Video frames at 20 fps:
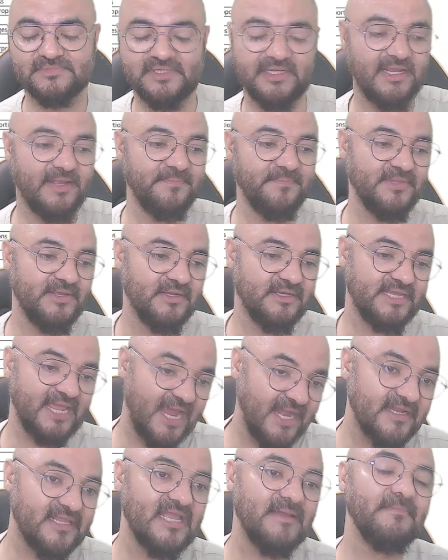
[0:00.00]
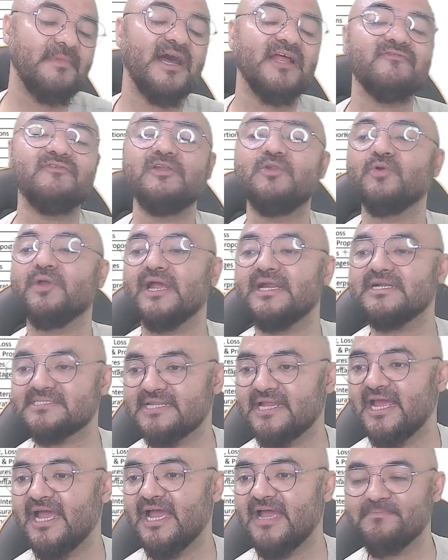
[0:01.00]
Theek hai, CAT ke baad we look at
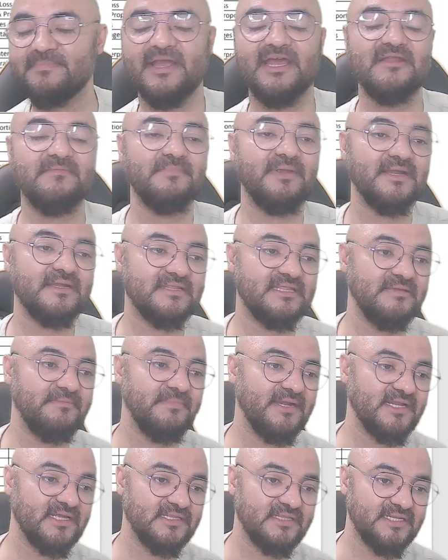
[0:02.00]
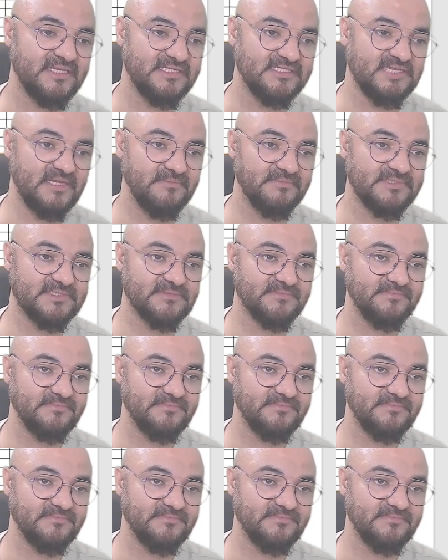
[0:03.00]
snap and met cmet other exams.